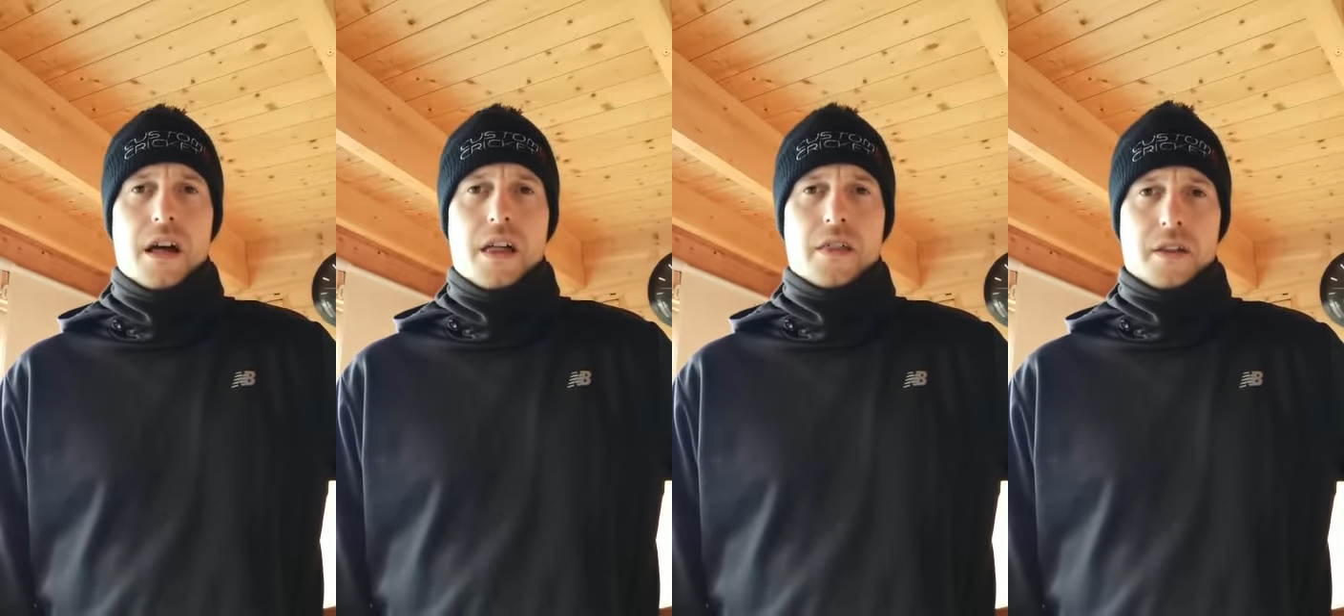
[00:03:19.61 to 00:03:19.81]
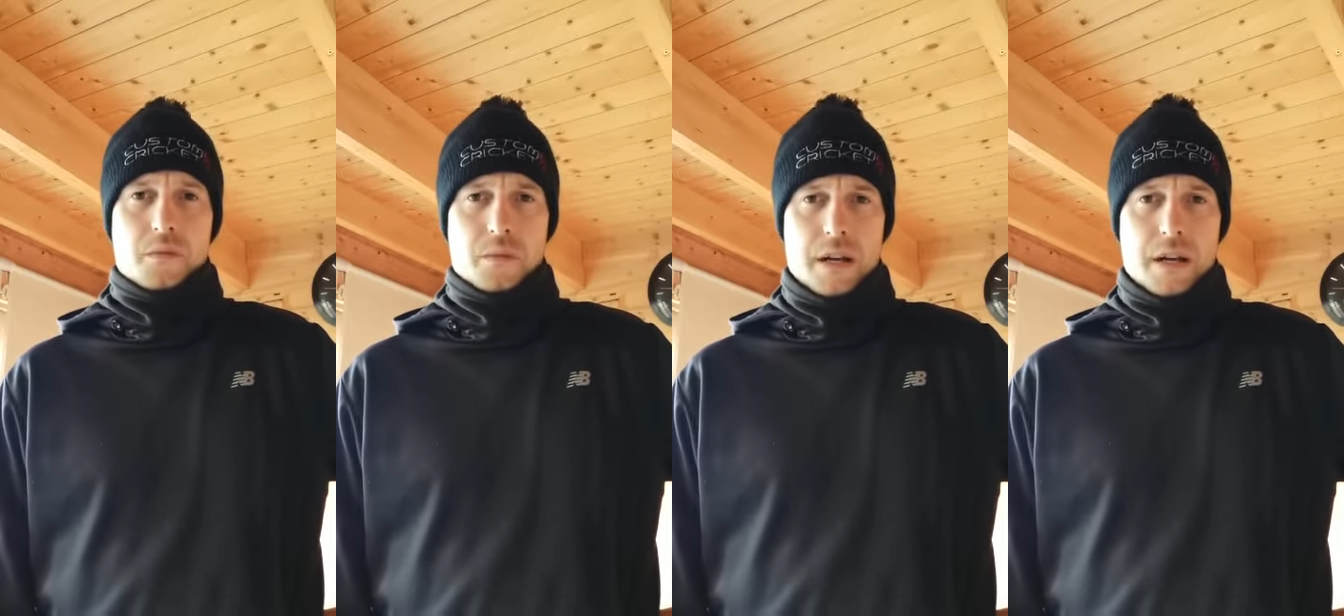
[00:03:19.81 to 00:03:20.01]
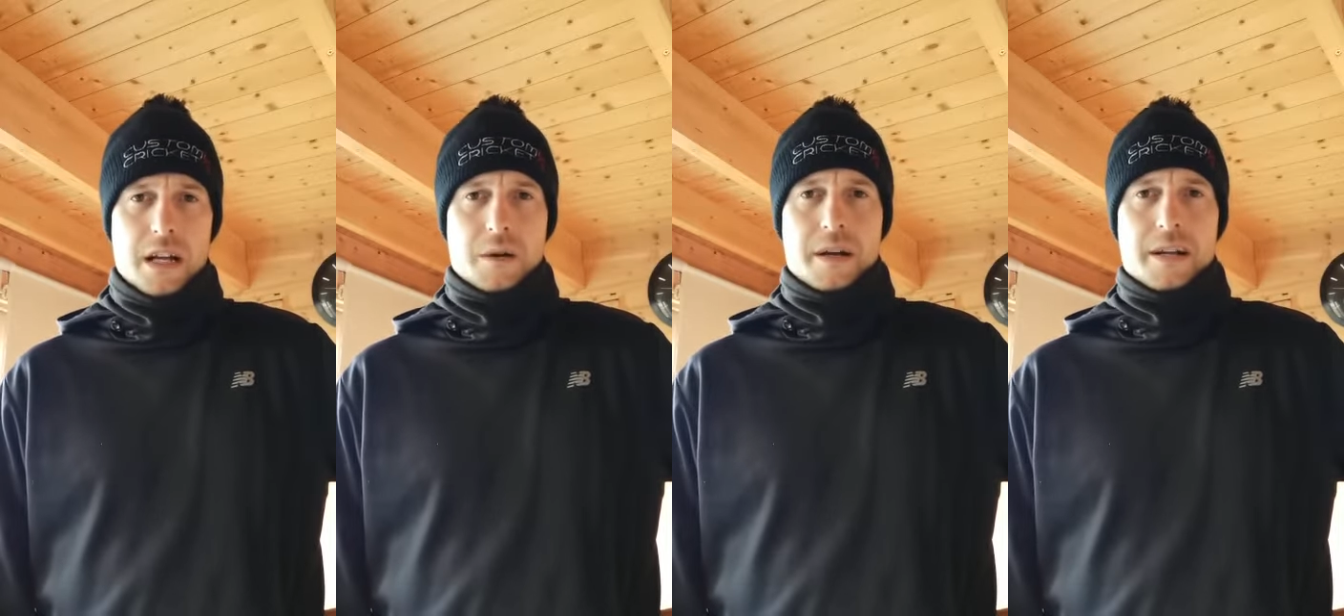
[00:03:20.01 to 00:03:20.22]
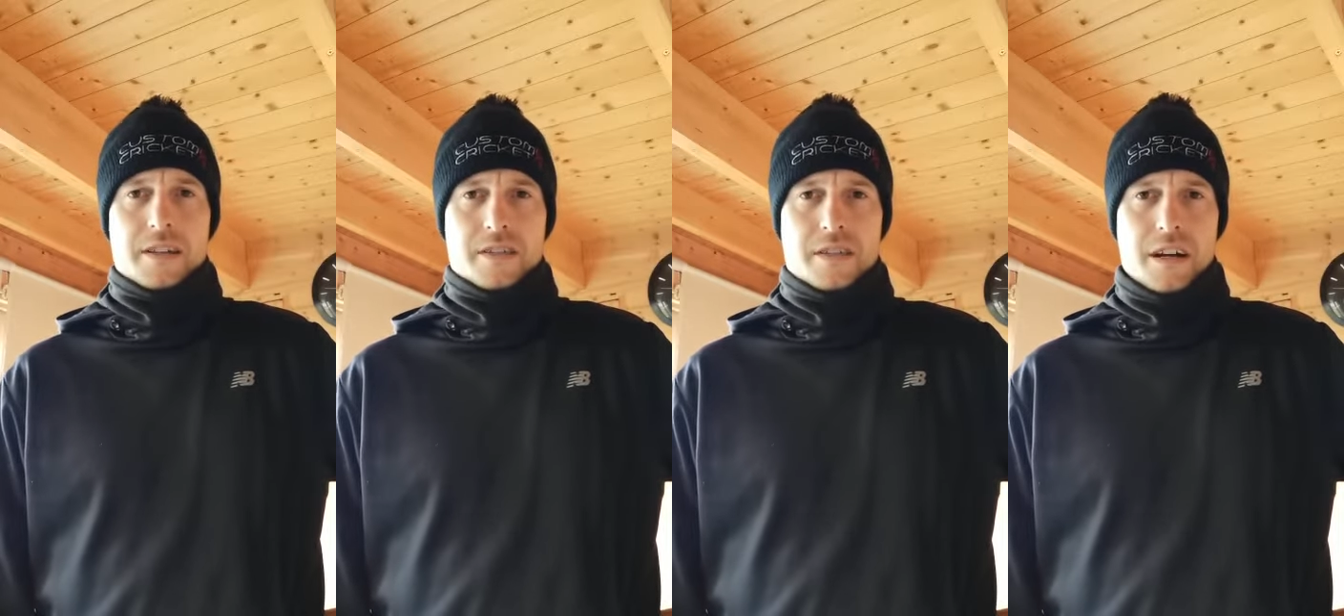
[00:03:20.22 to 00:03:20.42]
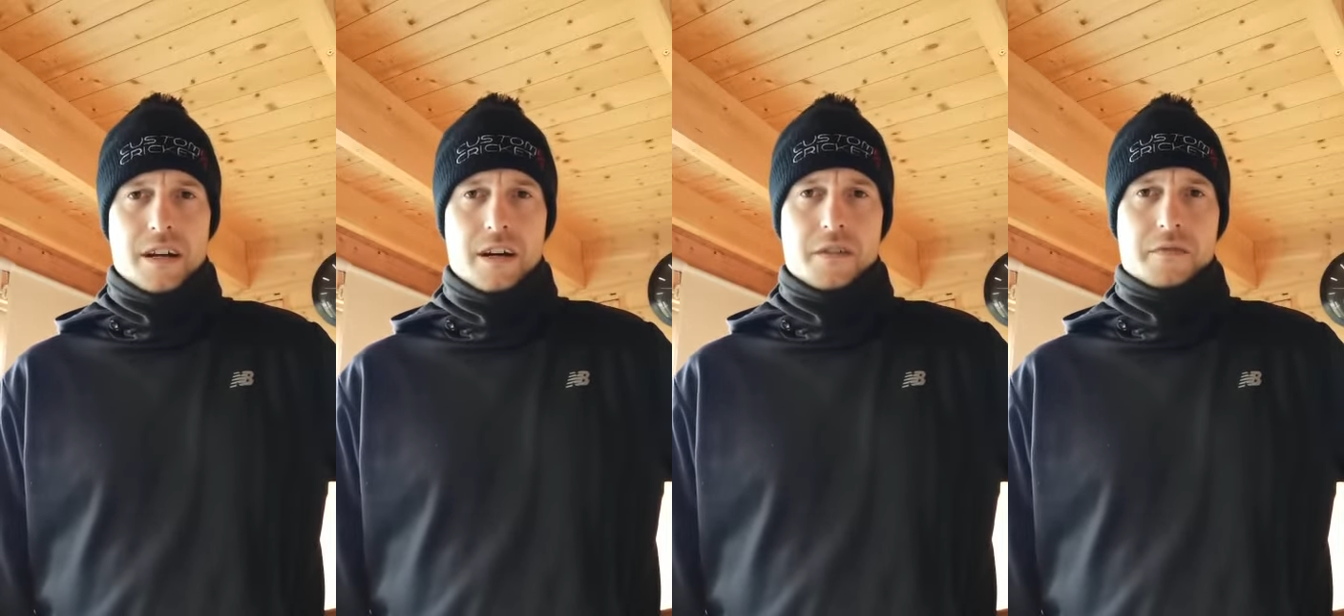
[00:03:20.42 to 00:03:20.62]
the willow
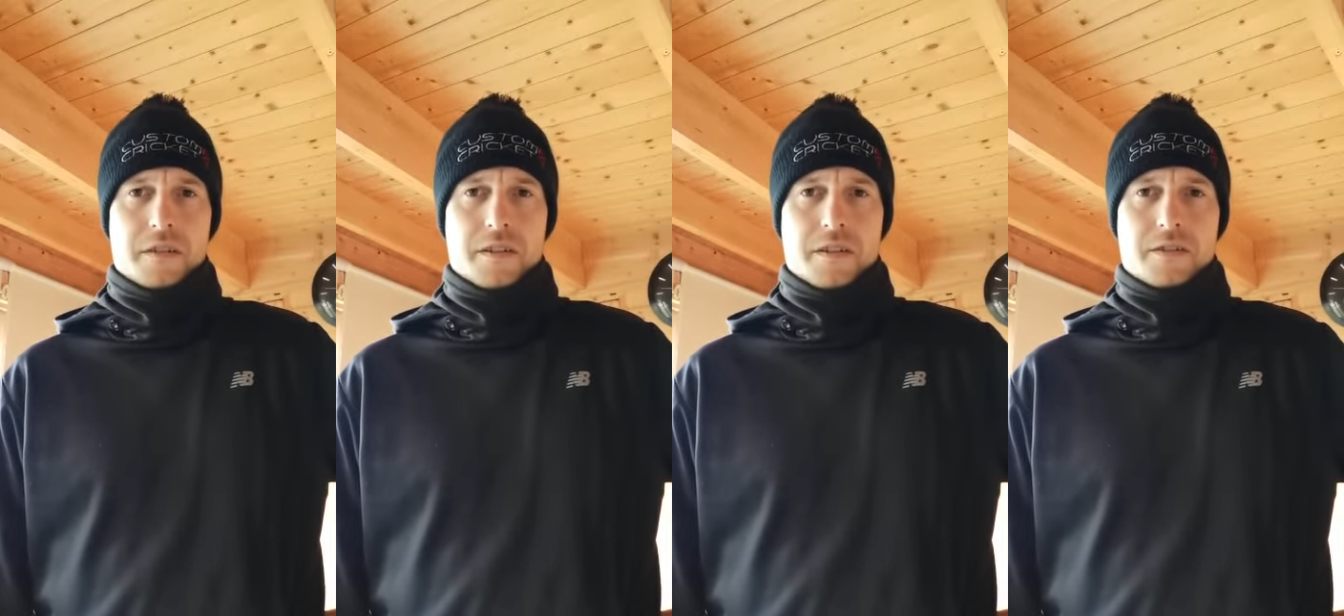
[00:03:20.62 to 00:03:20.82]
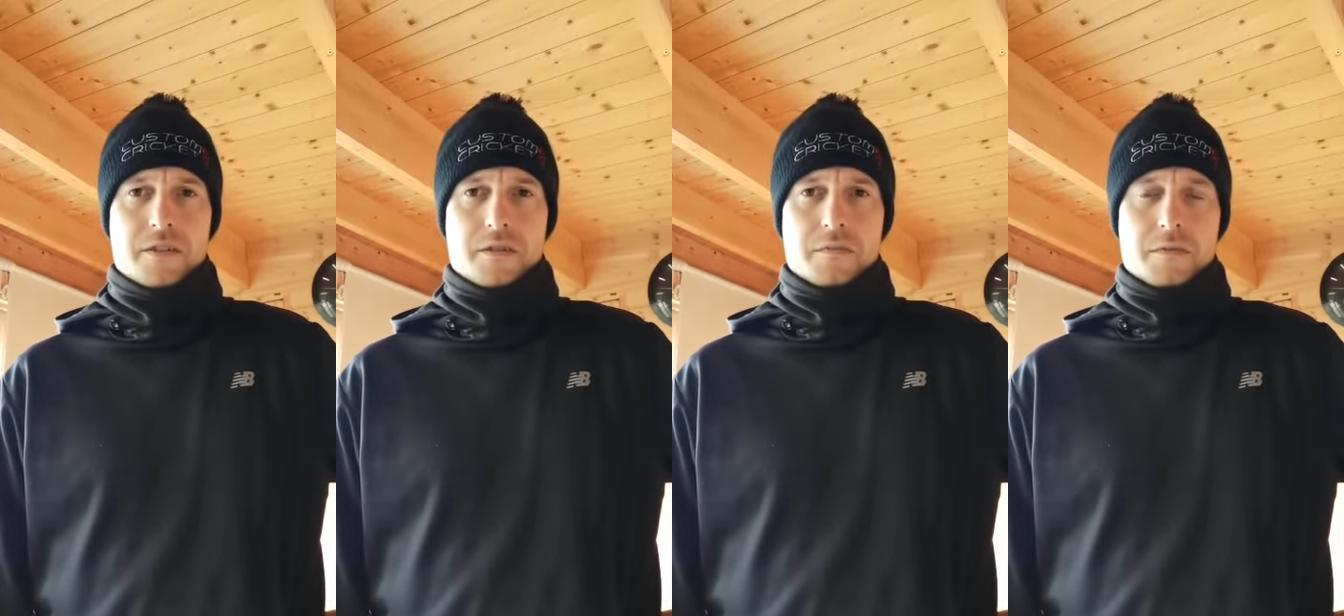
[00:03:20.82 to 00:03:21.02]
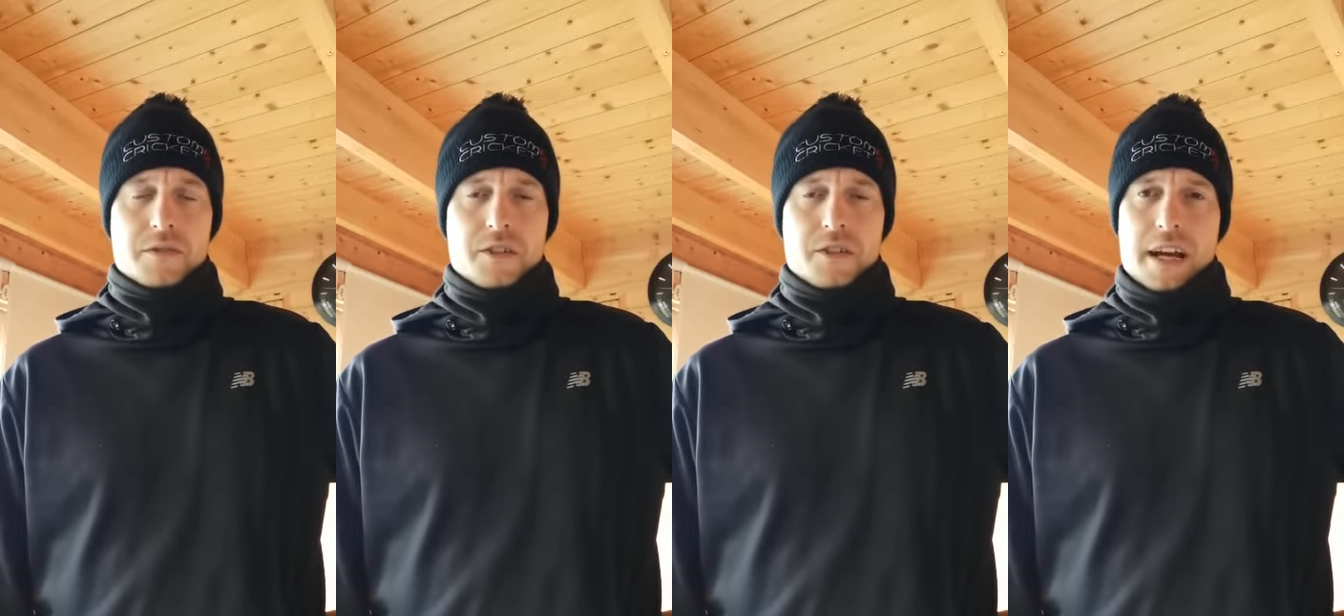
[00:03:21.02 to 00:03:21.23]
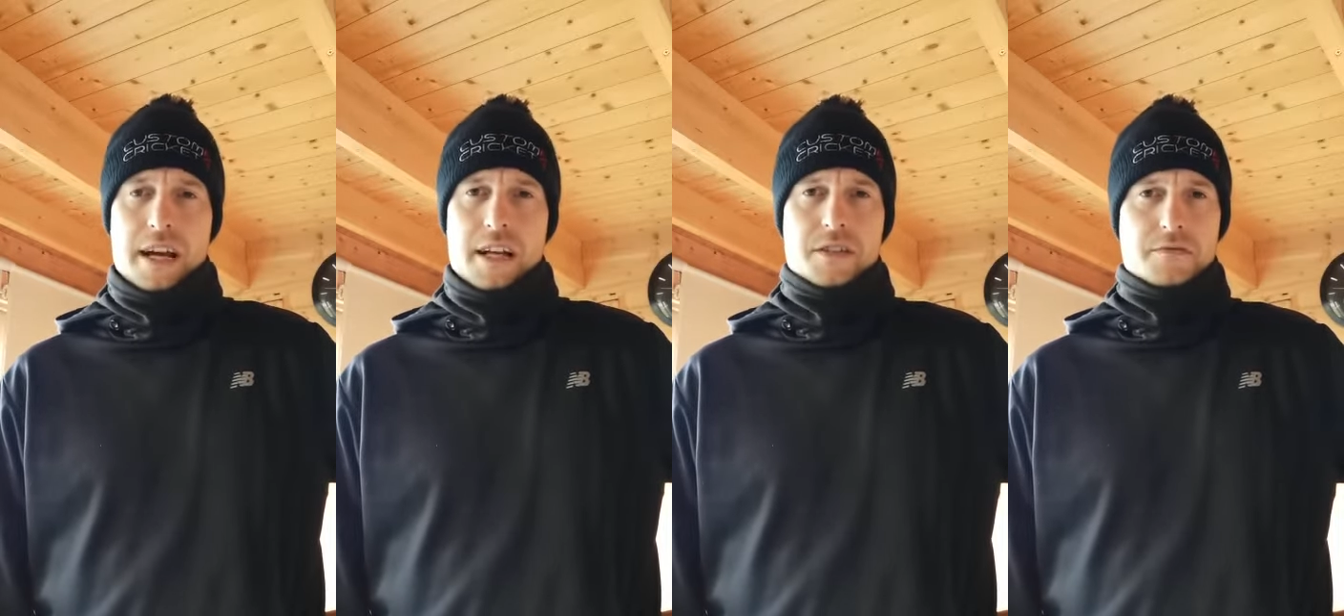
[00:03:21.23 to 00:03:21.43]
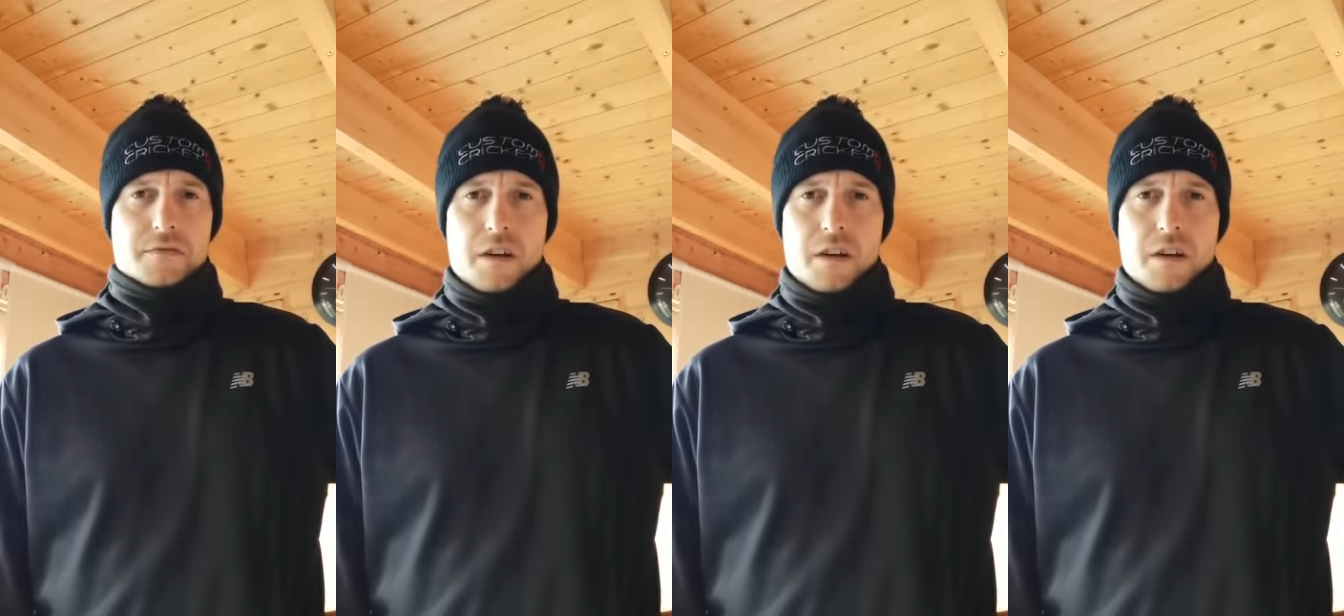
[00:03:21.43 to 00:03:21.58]
itself is from JS